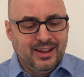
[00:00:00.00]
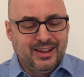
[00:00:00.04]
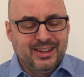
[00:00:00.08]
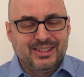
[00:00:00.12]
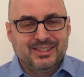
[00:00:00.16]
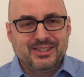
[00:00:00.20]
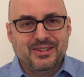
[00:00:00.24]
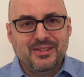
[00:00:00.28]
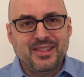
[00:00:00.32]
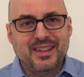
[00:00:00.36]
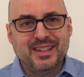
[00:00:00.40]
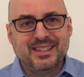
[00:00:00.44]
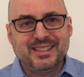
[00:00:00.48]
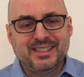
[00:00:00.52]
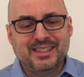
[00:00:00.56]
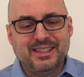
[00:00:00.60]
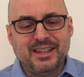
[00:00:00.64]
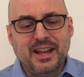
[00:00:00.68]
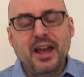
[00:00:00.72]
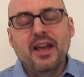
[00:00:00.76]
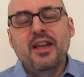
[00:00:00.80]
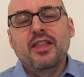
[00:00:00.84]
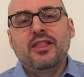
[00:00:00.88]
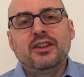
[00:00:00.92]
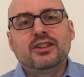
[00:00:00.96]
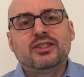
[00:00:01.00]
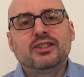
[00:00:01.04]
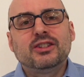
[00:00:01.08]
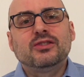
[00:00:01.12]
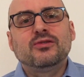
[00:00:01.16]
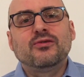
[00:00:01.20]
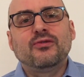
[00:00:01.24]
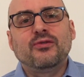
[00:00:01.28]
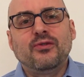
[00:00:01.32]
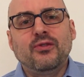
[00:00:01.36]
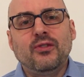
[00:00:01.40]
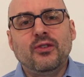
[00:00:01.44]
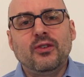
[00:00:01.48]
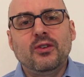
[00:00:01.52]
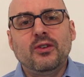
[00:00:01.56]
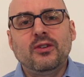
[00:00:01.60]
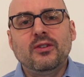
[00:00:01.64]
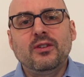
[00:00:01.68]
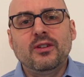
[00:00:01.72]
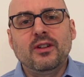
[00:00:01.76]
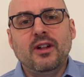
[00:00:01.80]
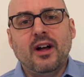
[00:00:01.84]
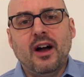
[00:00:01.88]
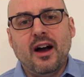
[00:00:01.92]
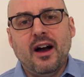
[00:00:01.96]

So this this is full